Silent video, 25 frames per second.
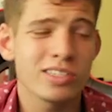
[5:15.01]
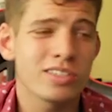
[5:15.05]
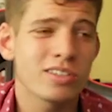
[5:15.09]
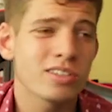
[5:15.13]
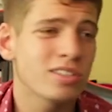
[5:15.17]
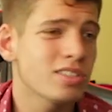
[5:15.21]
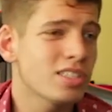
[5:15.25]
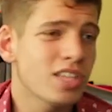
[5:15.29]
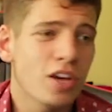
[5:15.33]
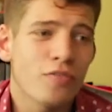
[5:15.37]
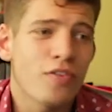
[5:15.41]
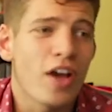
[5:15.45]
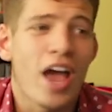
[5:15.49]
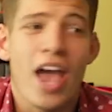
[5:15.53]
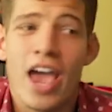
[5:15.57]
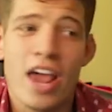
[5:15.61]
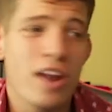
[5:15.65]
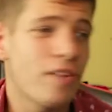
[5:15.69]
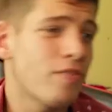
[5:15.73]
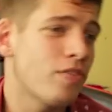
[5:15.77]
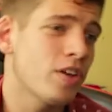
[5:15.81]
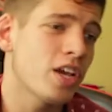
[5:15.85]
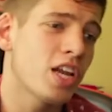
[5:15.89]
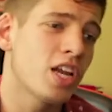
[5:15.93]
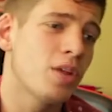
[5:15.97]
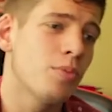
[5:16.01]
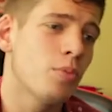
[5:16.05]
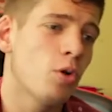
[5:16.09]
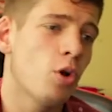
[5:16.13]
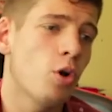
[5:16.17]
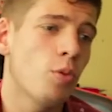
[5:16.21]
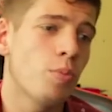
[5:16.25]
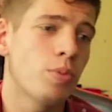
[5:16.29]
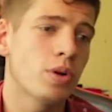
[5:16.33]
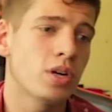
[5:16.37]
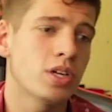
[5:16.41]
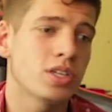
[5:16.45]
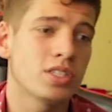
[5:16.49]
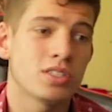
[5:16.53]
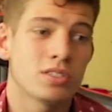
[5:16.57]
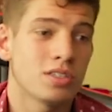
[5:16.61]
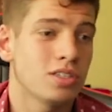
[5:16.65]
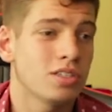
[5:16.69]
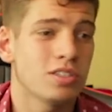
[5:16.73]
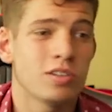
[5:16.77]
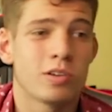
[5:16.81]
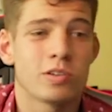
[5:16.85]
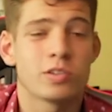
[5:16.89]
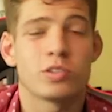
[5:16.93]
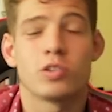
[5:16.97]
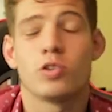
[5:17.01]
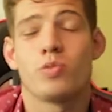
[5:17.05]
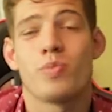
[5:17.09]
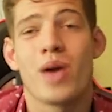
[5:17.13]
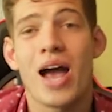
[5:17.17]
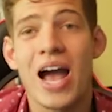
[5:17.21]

It doesn't suffer anything anymore, but it's, it's not too